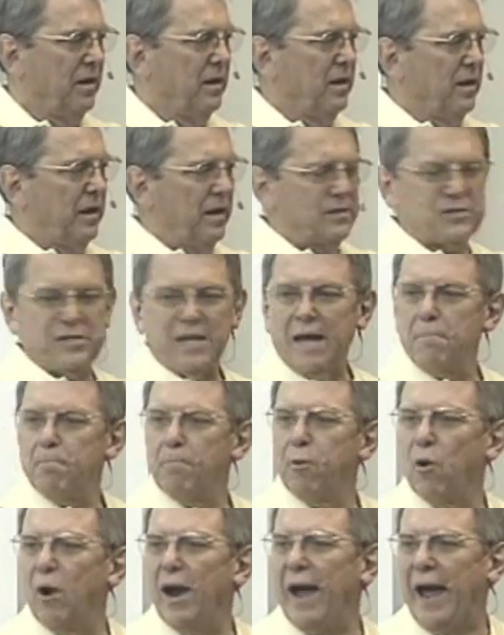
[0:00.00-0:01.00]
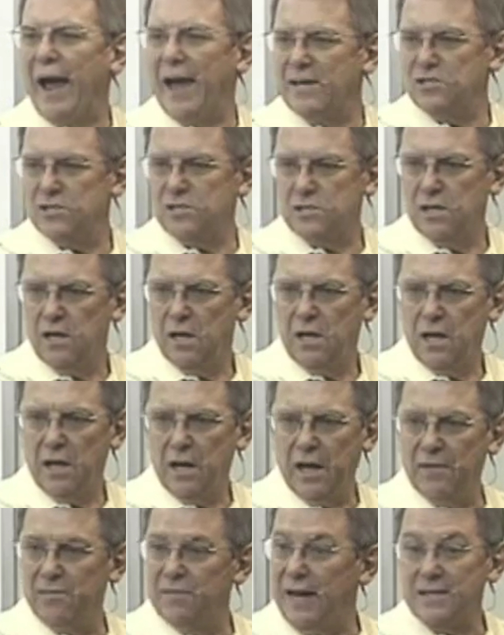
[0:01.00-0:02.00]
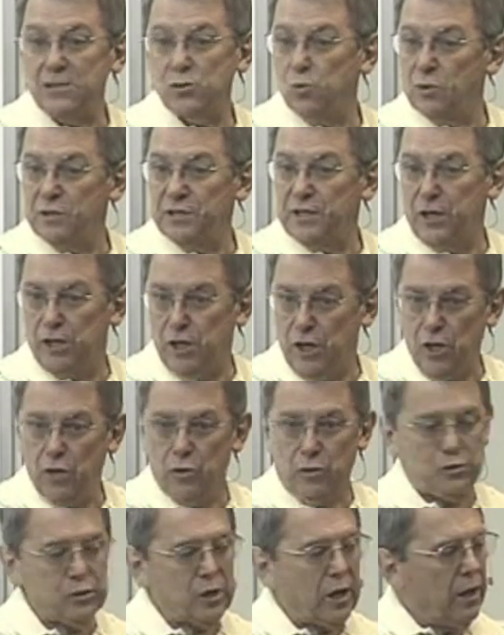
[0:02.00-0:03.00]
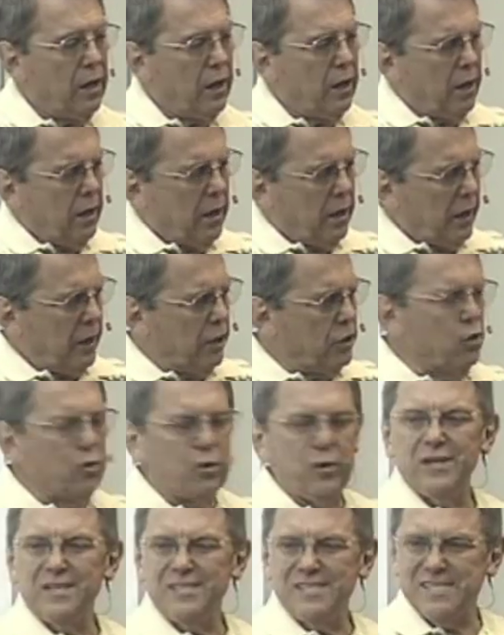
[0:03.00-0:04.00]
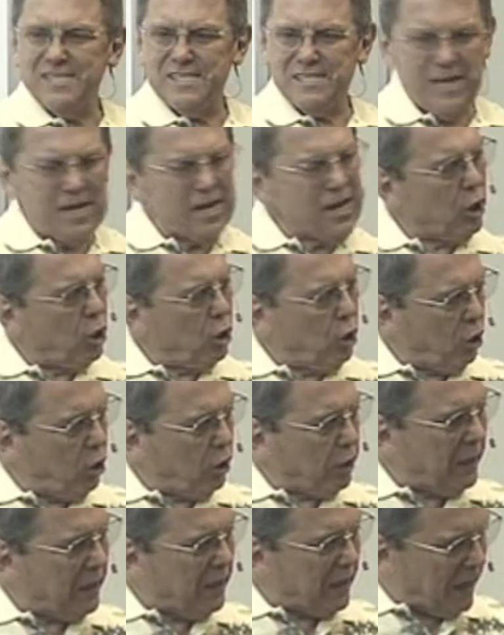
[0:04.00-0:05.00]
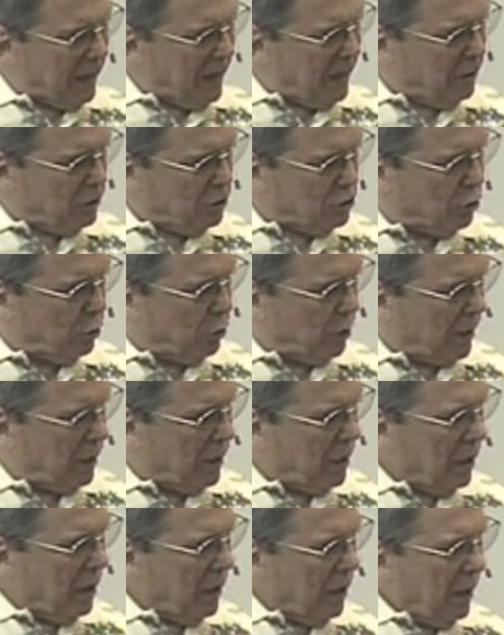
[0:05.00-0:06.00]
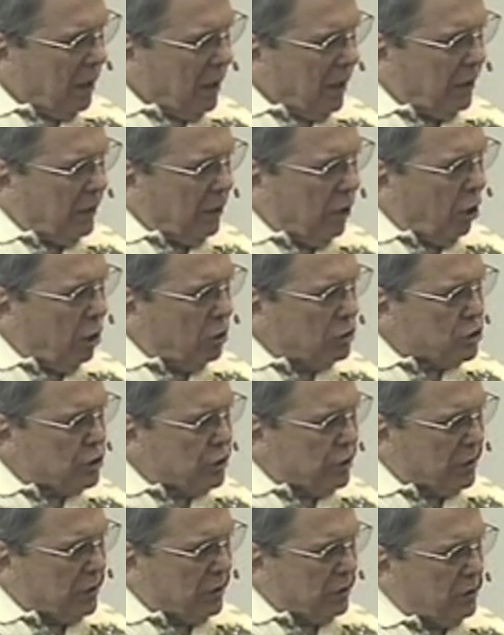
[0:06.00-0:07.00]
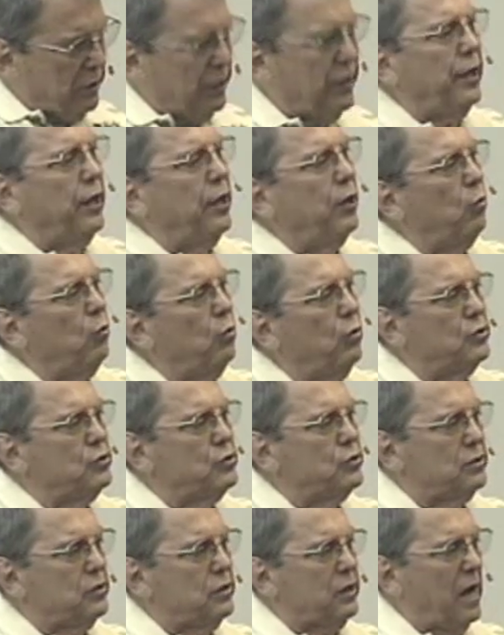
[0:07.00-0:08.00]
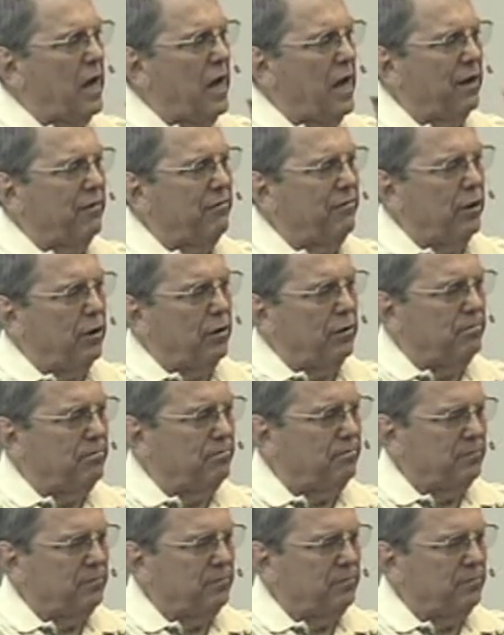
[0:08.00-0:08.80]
It's that brass. And that's what they used. And you could see her looking into it, and all she could get was kind of a